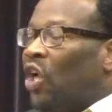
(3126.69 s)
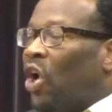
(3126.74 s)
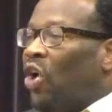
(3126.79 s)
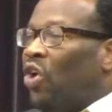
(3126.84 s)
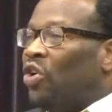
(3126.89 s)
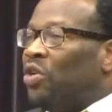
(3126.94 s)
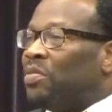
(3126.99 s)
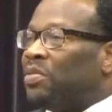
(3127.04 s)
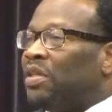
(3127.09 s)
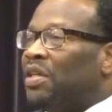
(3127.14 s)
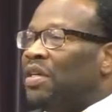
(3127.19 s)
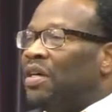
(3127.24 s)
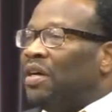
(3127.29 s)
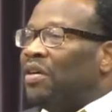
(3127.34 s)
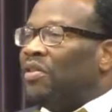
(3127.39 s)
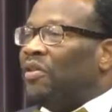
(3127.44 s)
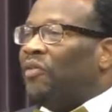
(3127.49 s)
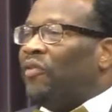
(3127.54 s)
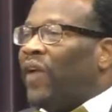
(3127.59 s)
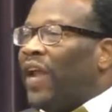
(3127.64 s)
terms
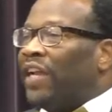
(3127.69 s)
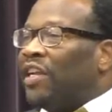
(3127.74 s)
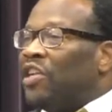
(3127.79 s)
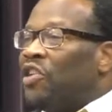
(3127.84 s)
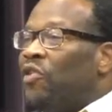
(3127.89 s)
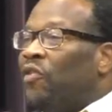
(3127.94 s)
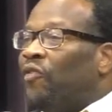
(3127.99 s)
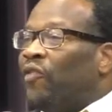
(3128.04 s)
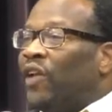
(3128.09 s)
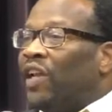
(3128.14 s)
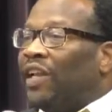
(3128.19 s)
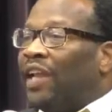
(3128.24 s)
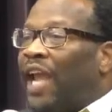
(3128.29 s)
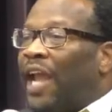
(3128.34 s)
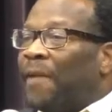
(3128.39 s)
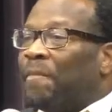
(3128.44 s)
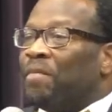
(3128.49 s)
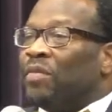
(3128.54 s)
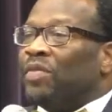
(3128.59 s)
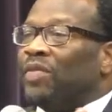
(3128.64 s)
of the fact that you felt
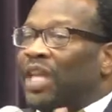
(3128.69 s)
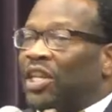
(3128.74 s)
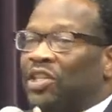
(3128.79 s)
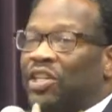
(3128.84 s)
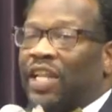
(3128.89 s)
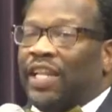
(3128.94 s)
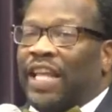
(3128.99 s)
like that,